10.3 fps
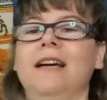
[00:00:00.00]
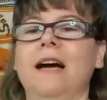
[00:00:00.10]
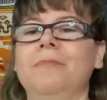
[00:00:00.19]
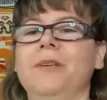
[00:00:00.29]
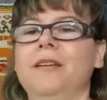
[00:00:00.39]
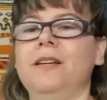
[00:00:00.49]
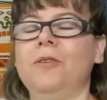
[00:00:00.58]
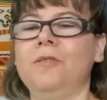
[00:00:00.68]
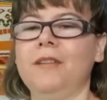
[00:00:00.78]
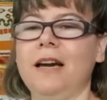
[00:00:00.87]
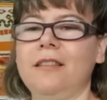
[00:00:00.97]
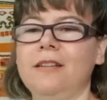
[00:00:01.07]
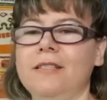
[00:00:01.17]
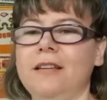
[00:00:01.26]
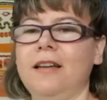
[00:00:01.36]
come here on the
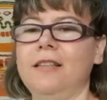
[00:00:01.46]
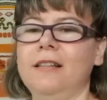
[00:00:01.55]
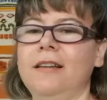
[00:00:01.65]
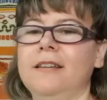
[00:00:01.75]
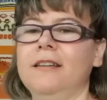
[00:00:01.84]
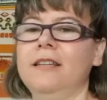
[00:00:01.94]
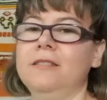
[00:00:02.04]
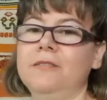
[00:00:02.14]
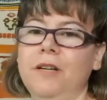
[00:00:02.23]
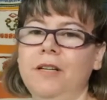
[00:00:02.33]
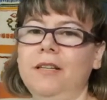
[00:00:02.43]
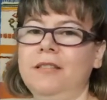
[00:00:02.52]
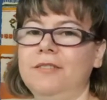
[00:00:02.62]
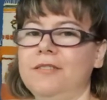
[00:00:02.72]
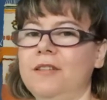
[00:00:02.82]
other side. Like, it's very
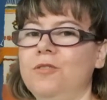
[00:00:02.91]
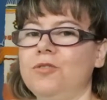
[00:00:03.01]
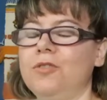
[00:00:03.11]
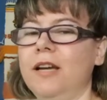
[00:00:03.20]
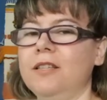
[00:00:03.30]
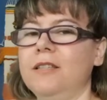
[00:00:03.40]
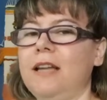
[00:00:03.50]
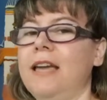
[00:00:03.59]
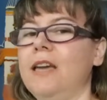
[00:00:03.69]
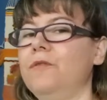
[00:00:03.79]
interesting construction. I have